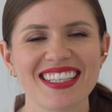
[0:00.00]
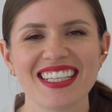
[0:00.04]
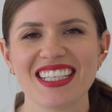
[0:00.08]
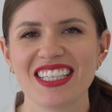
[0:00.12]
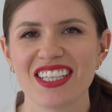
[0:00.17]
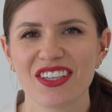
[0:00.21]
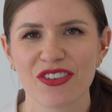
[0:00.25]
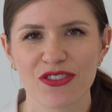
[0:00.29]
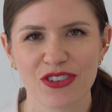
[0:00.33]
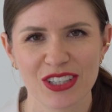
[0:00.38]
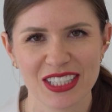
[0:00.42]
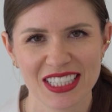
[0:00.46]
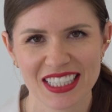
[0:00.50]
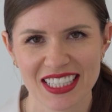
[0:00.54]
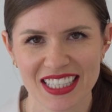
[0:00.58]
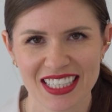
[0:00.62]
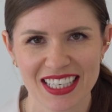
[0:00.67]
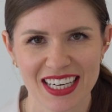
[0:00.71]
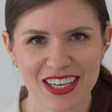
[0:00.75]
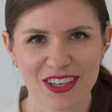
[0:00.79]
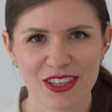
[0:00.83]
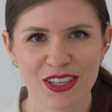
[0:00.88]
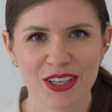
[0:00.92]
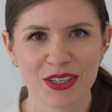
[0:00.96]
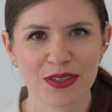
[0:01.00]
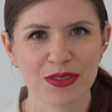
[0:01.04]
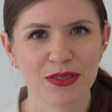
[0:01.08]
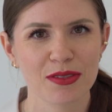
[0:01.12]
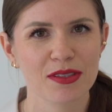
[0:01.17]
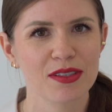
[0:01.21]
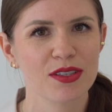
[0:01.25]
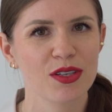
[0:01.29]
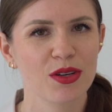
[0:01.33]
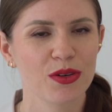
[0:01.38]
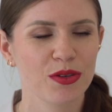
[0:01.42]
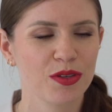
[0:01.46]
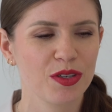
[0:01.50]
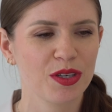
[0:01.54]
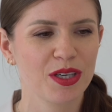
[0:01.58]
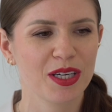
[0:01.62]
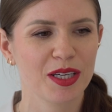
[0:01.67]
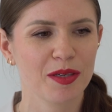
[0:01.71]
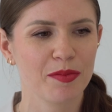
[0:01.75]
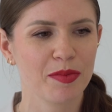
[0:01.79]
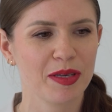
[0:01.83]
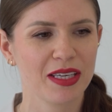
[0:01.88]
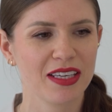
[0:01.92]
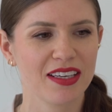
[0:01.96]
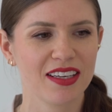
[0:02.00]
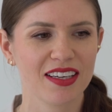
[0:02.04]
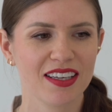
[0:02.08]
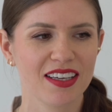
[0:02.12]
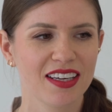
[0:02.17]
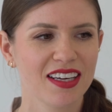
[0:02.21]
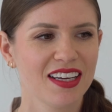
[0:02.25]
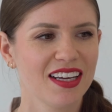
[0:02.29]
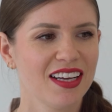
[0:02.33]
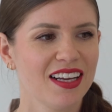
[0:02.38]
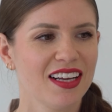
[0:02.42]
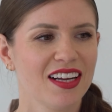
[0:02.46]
in different scenarios. So you could be